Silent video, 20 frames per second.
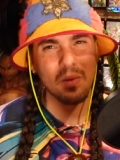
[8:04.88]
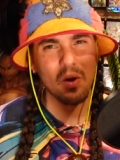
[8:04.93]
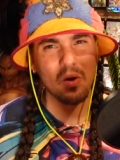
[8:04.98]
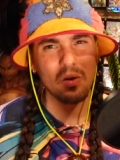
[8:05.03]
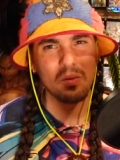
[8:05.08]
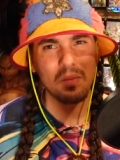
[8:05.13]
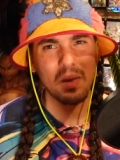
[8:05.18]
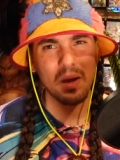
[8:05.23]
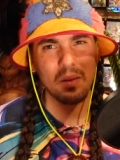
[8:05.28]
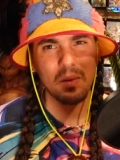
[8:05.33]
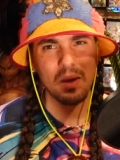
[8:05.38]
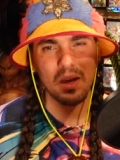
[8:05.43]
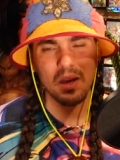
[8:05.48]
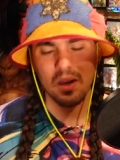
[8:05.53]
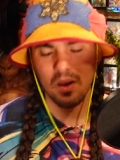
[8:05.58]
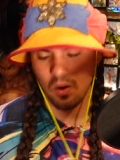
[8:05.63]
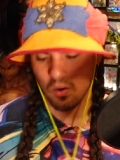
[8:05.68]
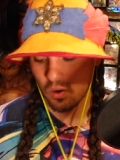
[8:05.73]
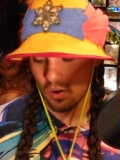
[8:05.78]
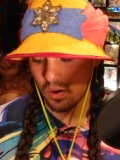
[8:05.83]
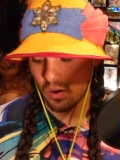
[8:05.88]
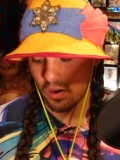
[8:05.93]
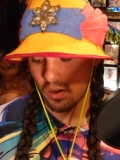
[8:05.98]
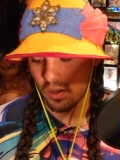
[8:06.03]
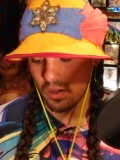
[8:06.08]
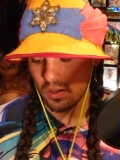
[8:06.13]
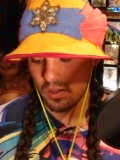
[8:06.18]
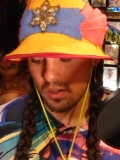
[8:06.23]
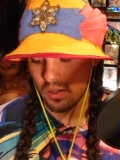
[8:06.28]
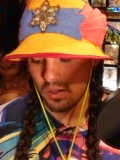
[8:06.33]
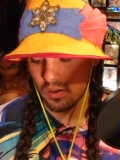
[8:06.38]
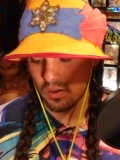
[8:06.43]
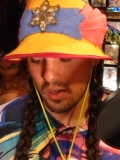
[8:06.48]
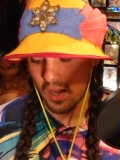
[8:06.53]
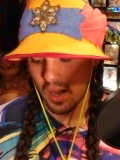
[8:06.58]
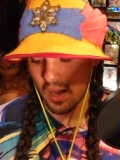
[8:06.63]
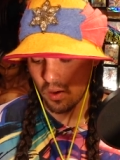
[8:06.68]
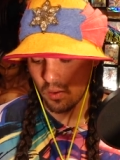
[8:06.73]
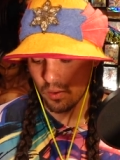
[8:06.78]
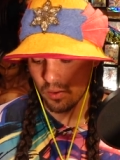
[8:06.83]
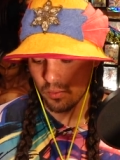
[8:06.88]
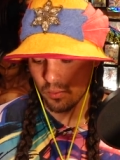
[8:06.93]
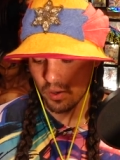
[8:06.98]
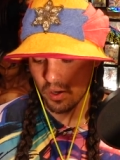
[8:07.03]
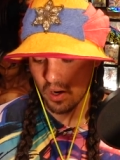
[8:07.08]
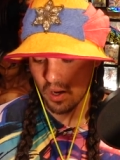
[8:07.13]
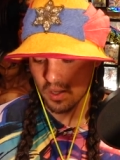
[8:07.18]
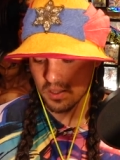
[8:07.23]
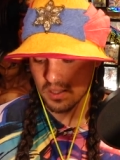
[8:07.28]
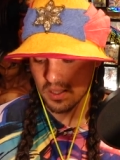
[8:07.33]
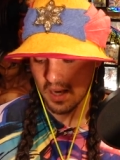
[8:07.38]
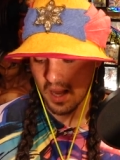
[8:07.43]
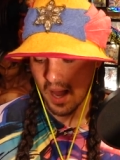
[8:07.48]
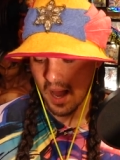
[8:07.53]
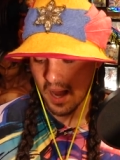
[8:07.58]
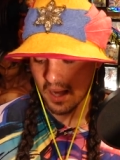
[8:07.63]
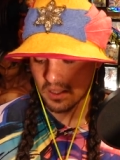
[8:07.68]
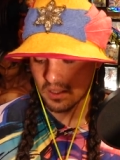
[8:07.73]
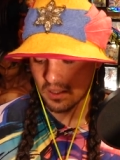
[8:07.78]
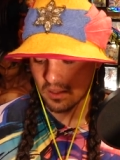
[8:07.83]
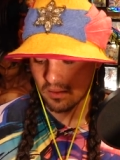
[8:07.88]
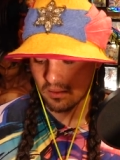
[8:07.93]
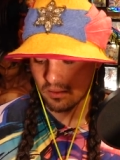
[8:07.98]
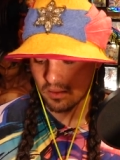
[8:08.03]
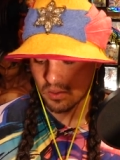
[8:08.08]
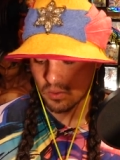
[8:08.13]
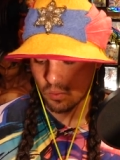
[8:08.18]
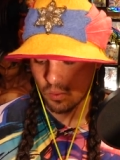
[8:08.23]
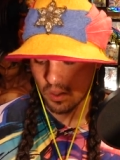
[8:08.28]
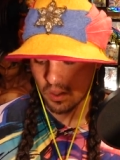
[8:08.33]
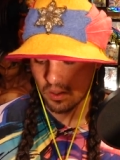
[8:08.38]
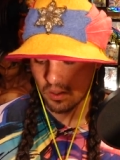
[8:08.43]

mode maybe, or it, you K O a three cost in active. It's one